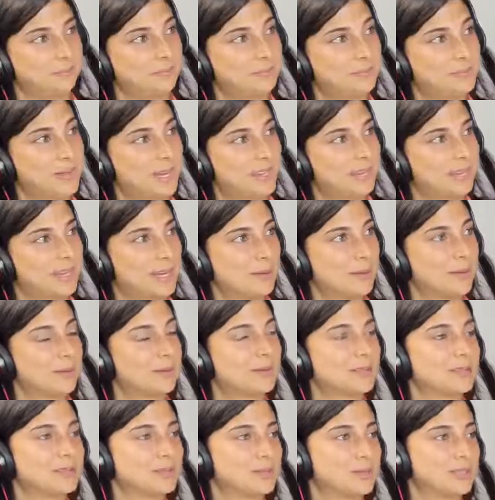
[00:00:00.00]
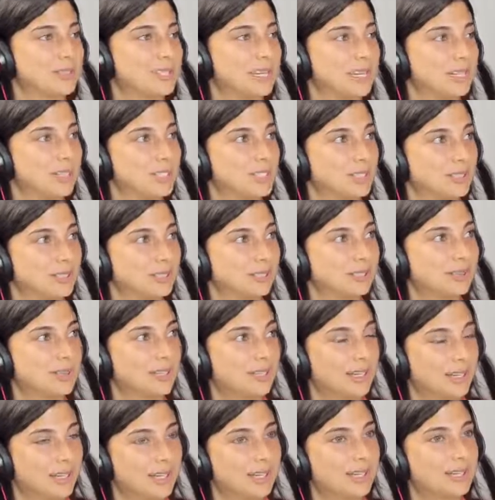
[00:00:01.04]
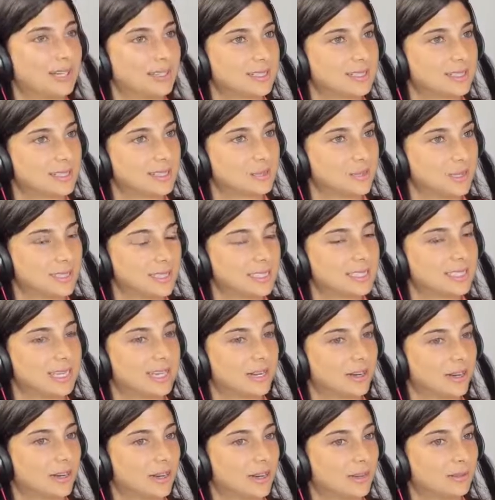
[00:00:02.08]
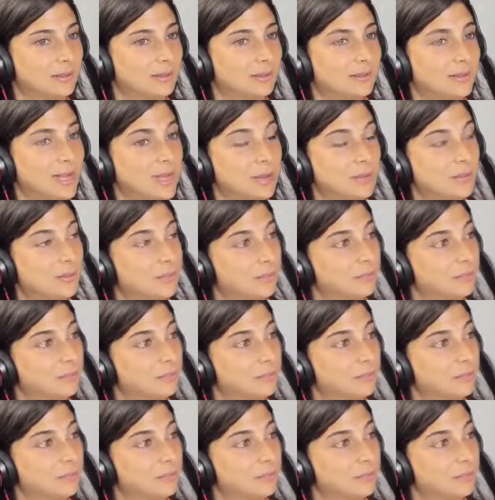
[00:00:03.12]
by the neighborhood association 6 months later. And they